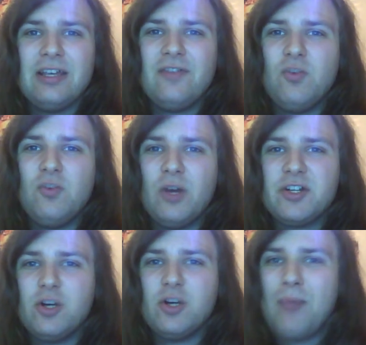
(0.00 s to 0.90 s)
If you want
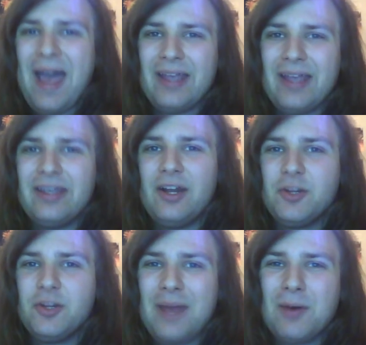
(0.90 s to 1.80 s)
to go back and get
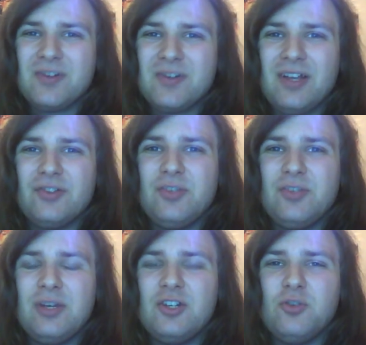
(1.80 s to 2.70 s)
other power cells, you
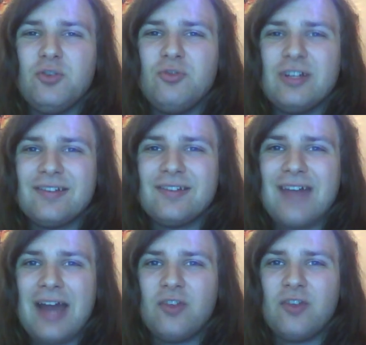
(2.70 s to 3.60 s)
can do just
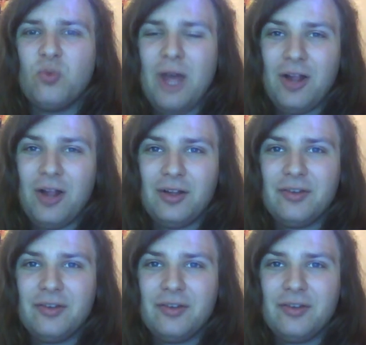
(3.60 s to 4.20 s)
that as well.